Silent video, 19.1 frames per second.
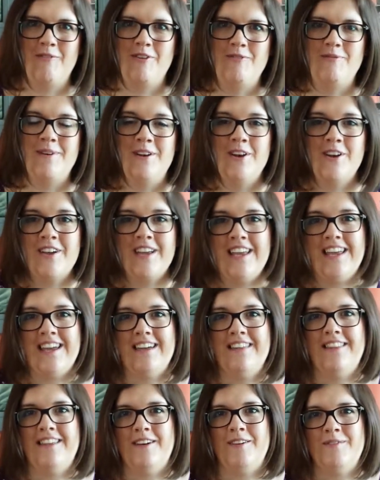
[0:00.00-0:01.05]
we've been looking
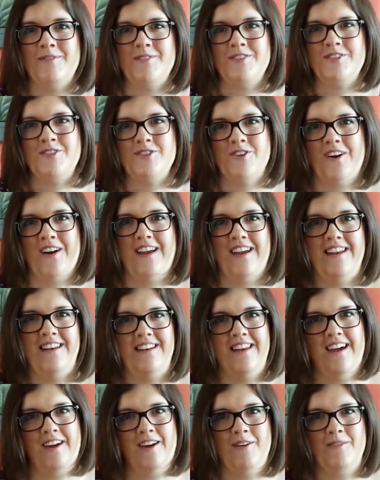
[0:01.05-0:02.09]
at them to try
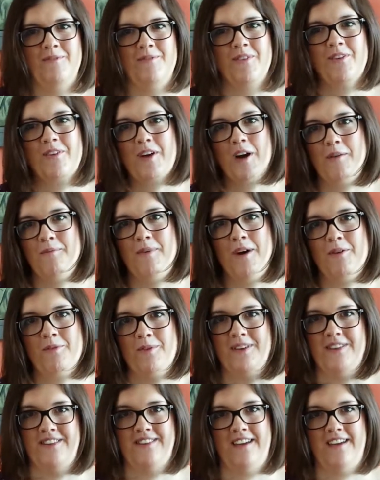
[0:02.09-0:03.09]
and come up with